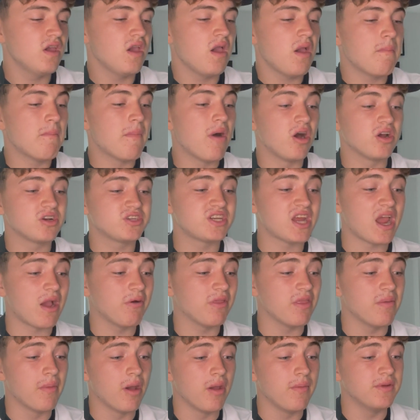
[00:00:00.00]
Martial
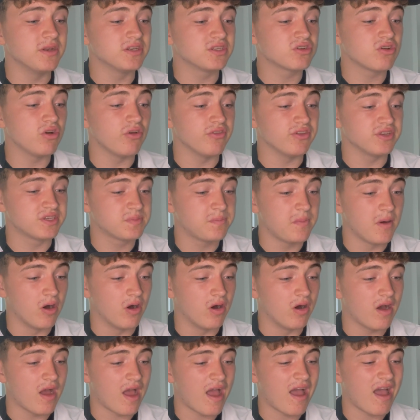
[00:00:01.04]
at the moment's got the
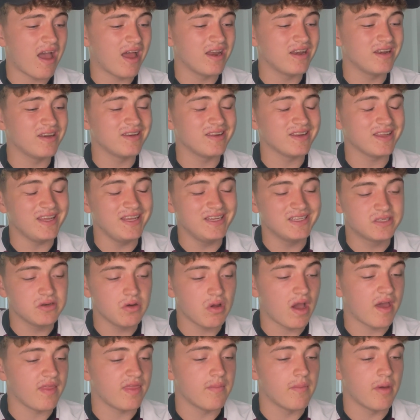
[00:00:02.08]
spot, and he's
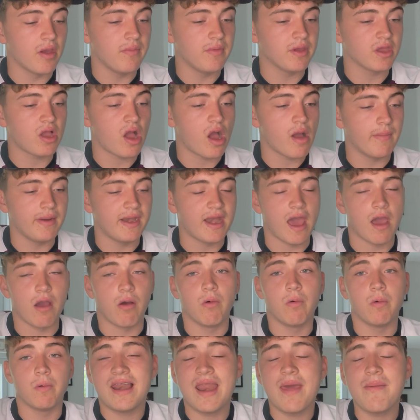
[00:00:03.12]
not at the moment coming
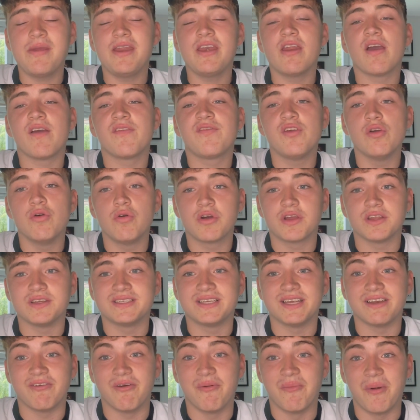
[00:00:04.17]
out. Let me know if you're
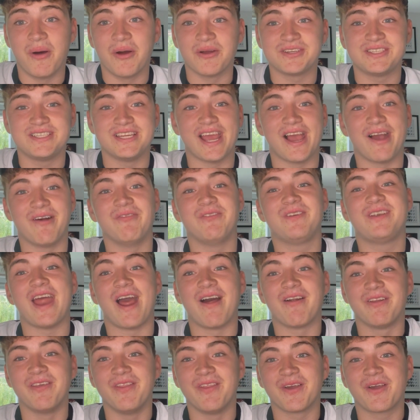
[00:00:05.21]
considering Martial
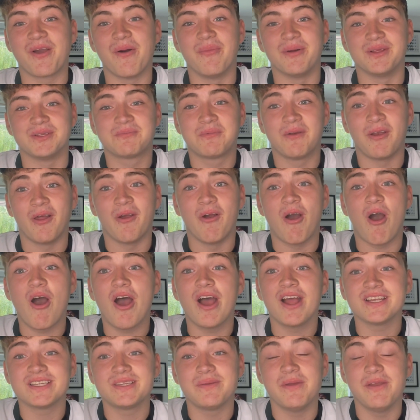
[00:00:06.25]
down in the comments below.
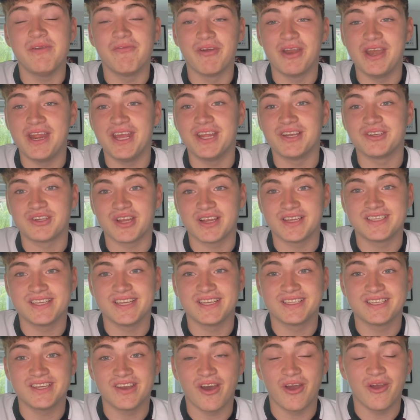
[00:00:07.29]
I'd actually be really interested
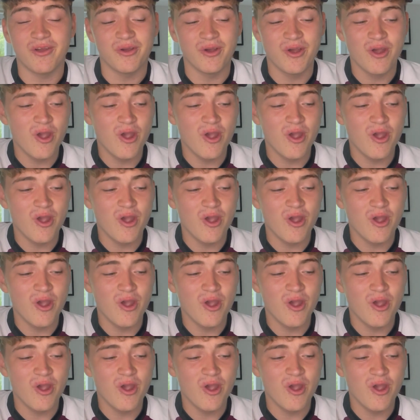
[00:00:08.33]
to know.